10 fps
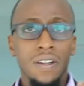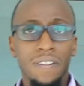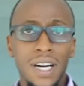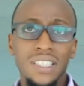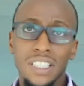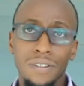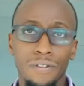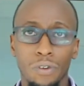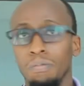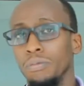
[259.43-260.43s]
That's it
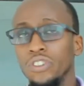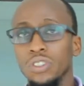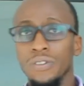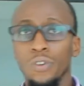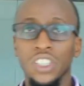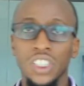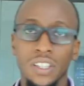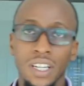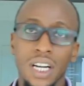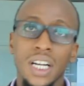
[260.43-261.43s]
from Joseph
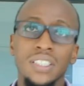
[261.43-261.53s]
Oshira,